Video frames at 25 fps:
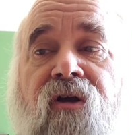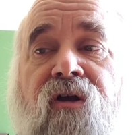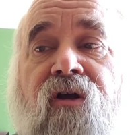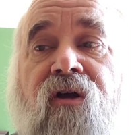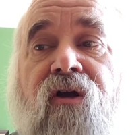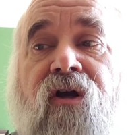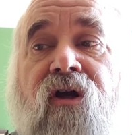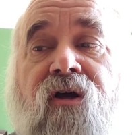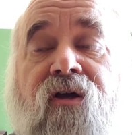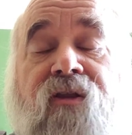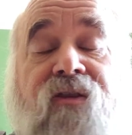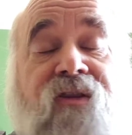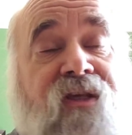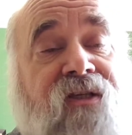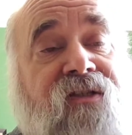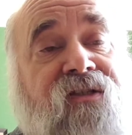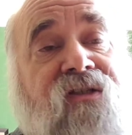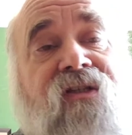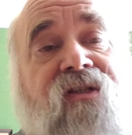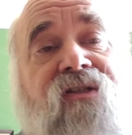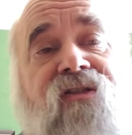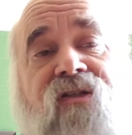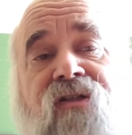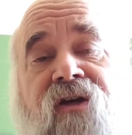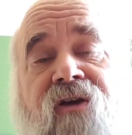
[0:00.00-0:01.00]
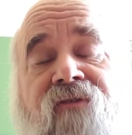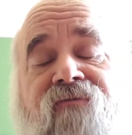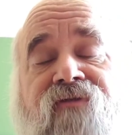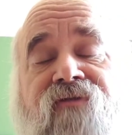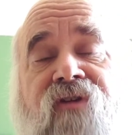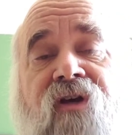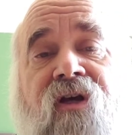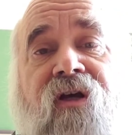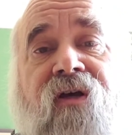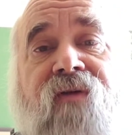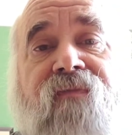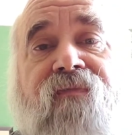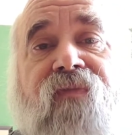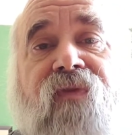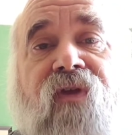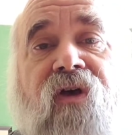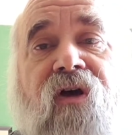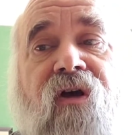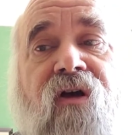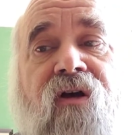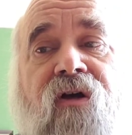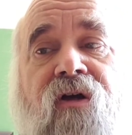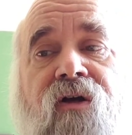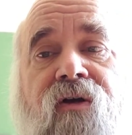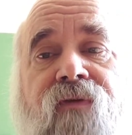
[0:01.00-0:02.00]
This is a tough time.
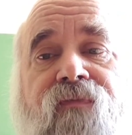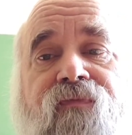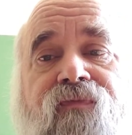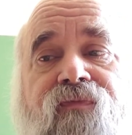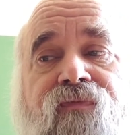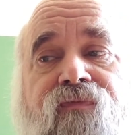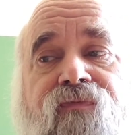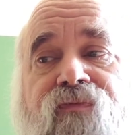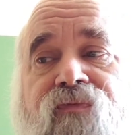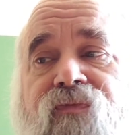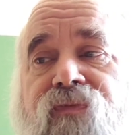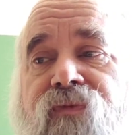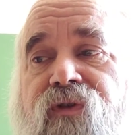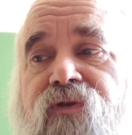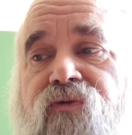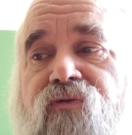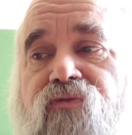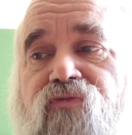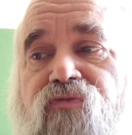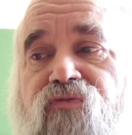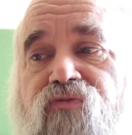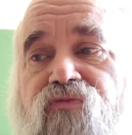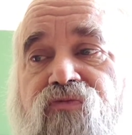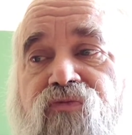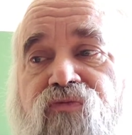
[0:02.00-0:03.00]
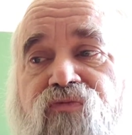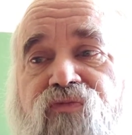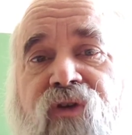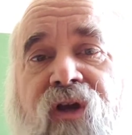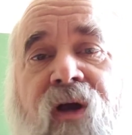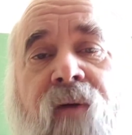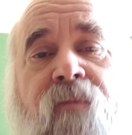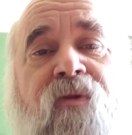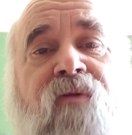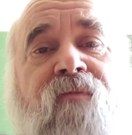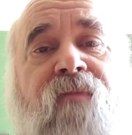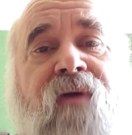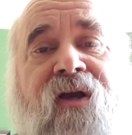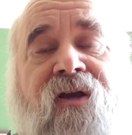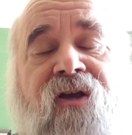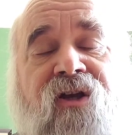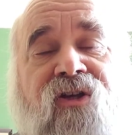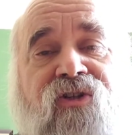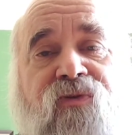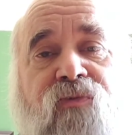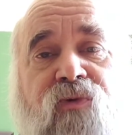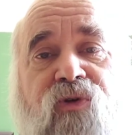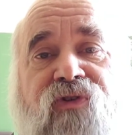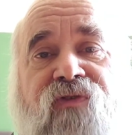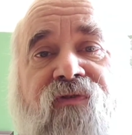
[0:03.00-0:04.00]
A couple of my
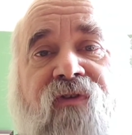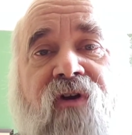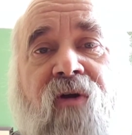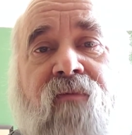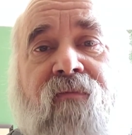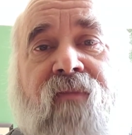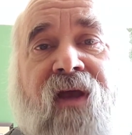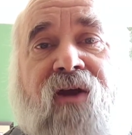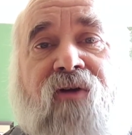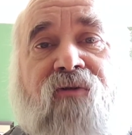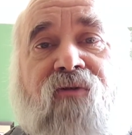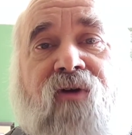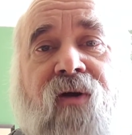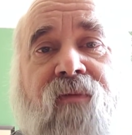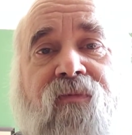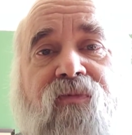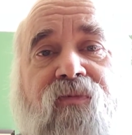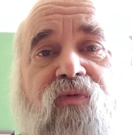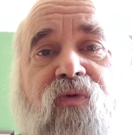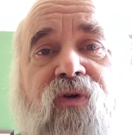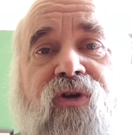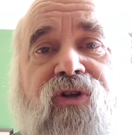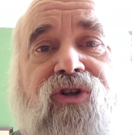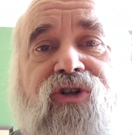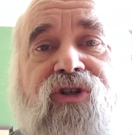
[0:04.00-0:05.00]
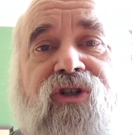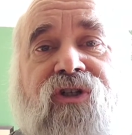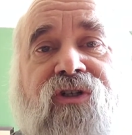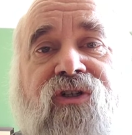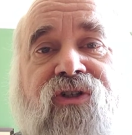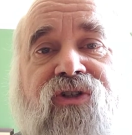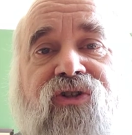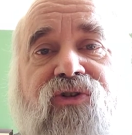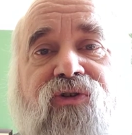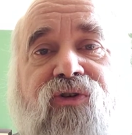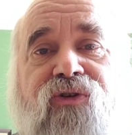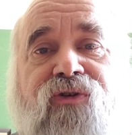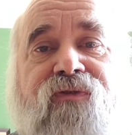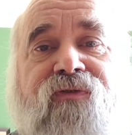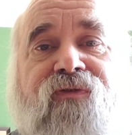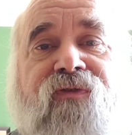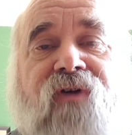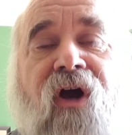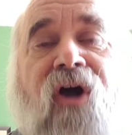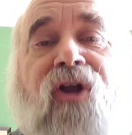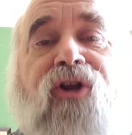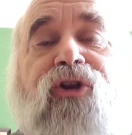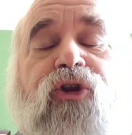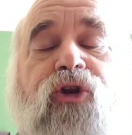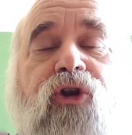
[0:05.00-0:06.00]
customers have gone bankrupt, which is sort of
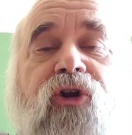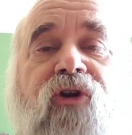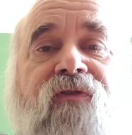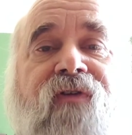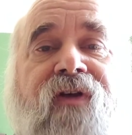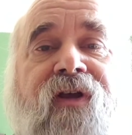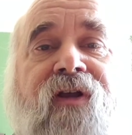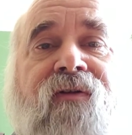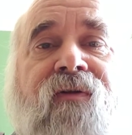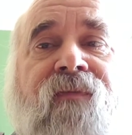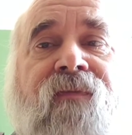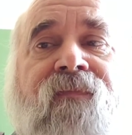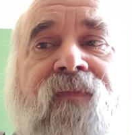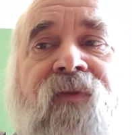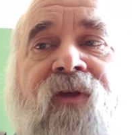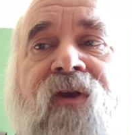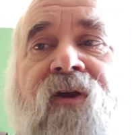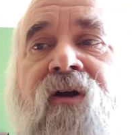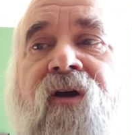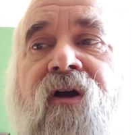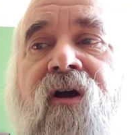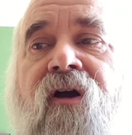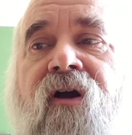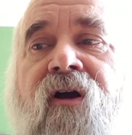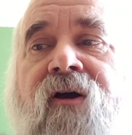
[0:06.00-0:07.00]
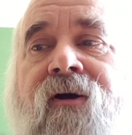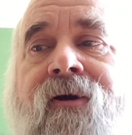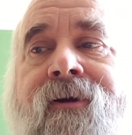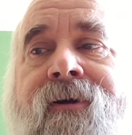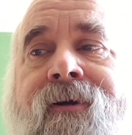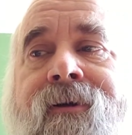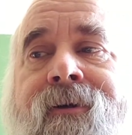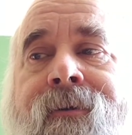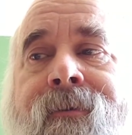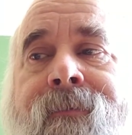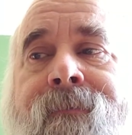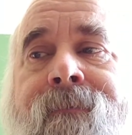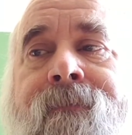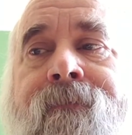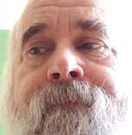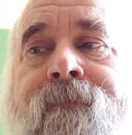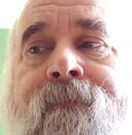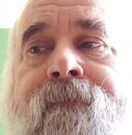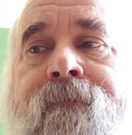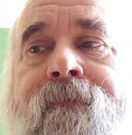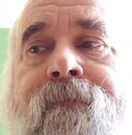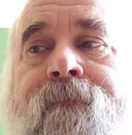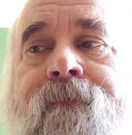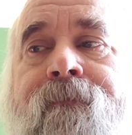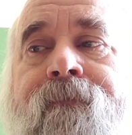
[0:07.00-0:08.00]
unnerving.
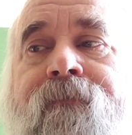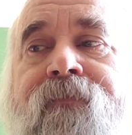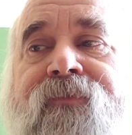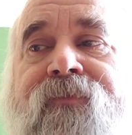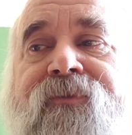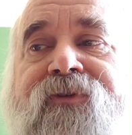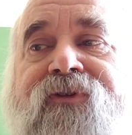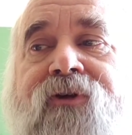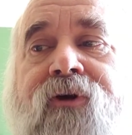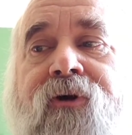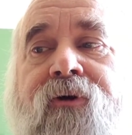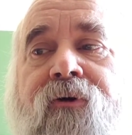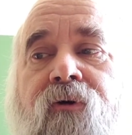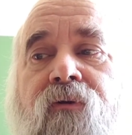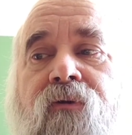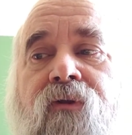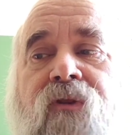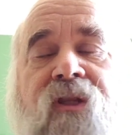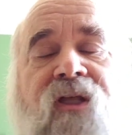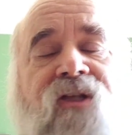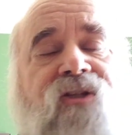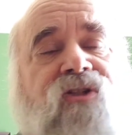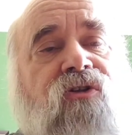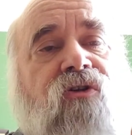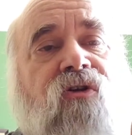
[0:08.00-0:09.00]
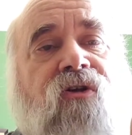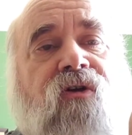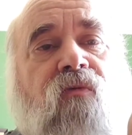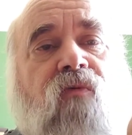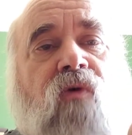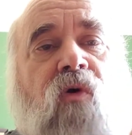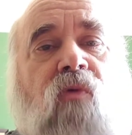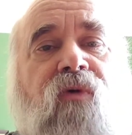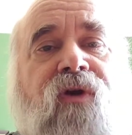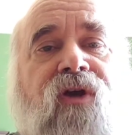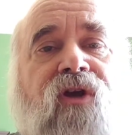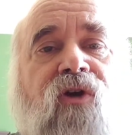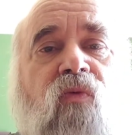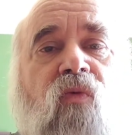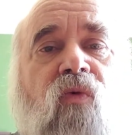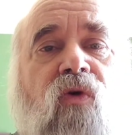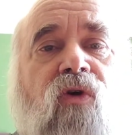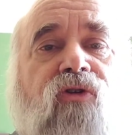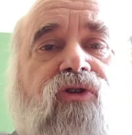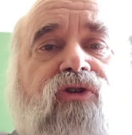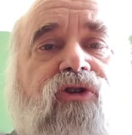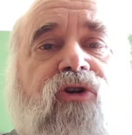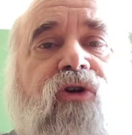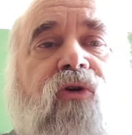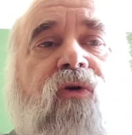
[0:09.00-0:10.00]
So let's look at what we
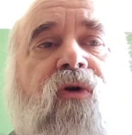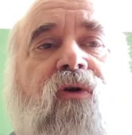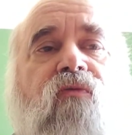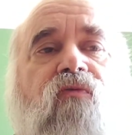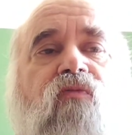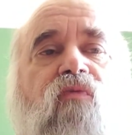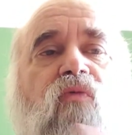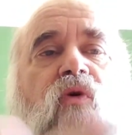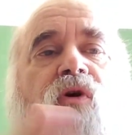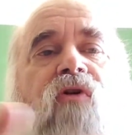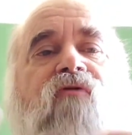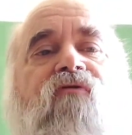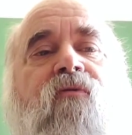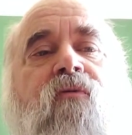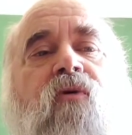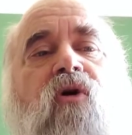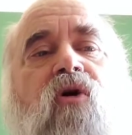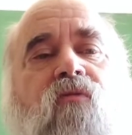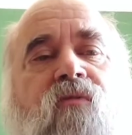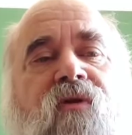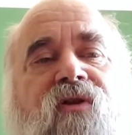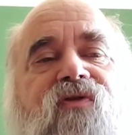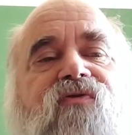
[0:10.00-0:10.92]
can do and work from home.